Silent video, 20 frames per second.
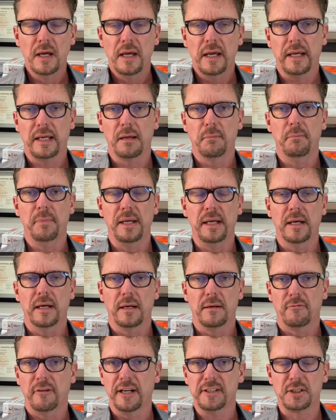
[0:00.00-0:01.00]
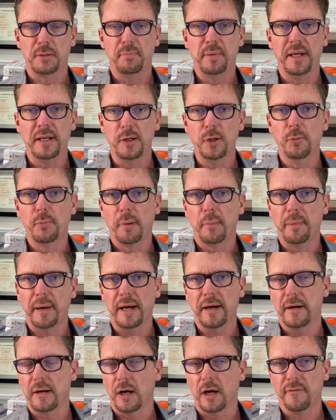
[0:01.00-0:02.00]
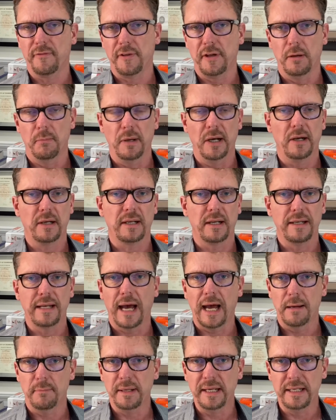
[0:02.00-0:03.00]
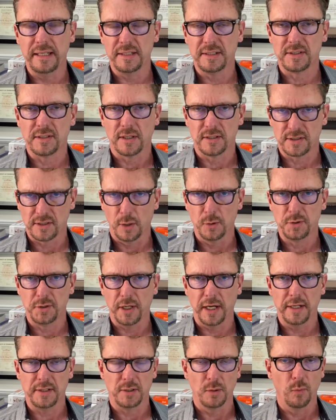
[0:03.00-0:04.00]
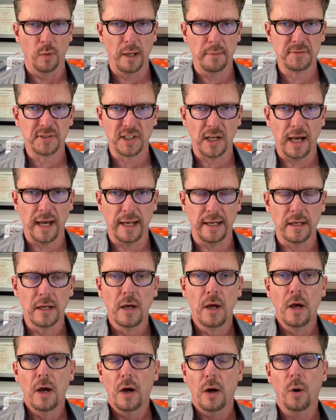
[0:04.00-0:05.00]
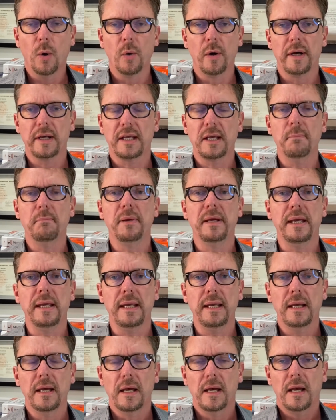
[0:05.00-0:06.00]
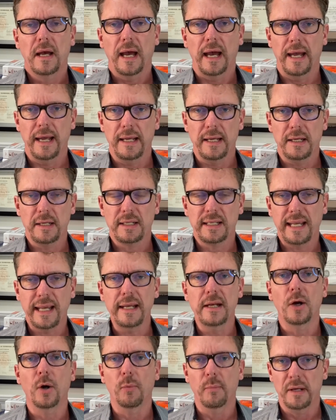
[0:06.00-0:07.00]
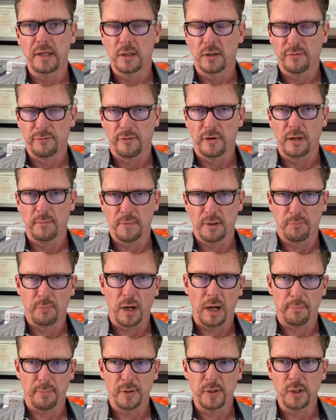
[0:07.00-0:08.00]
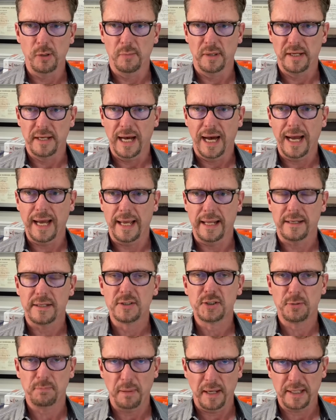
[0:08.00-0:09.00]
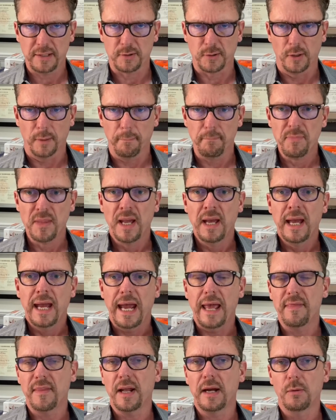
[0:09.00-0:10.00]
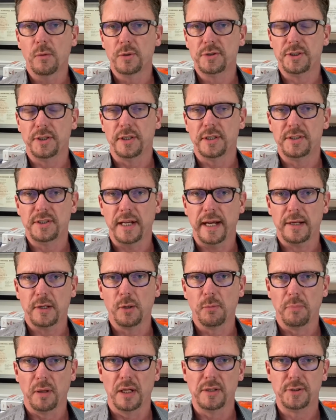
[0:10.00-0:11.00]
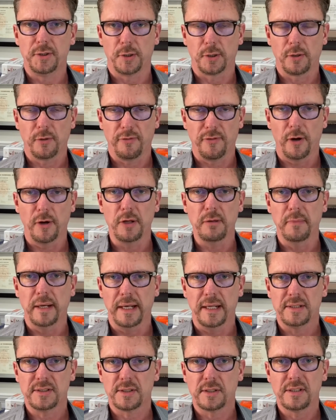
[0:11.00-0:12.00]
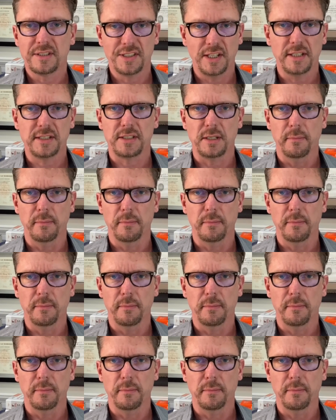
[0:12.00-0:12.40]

It can be a recipe you prepared off the American Diabetes Association website or it can be a keto meal from the proper human diet spectrum. And then I want you to check your blood sugar 30 minutes, 60